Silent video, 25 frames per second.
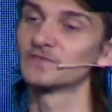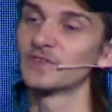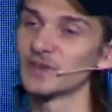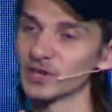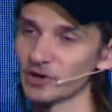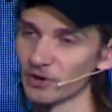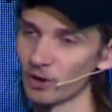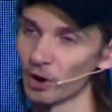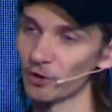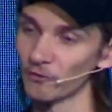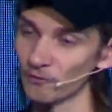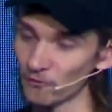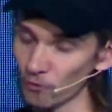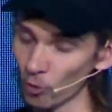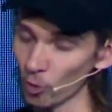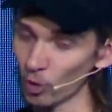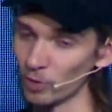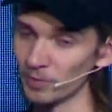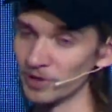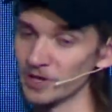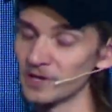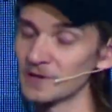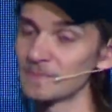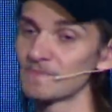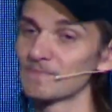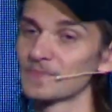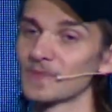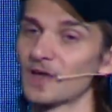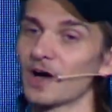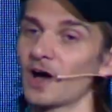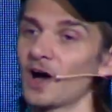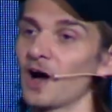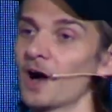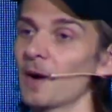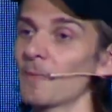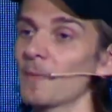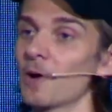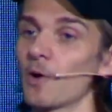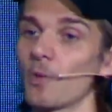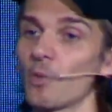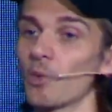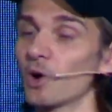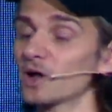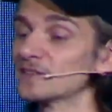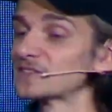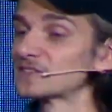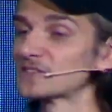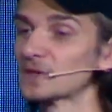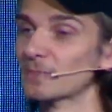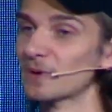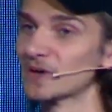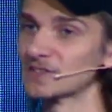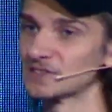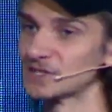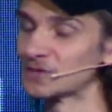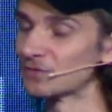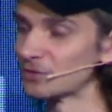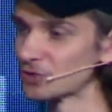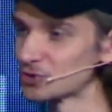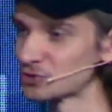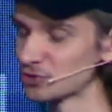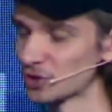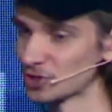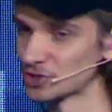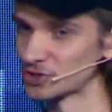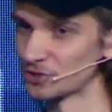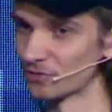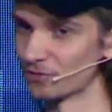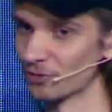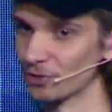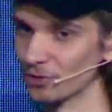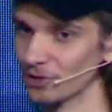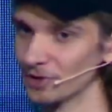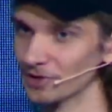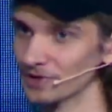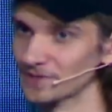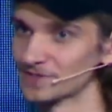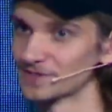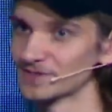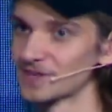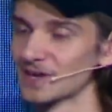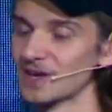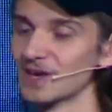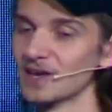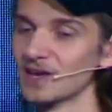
figure out for me what's the best infrastructure for this.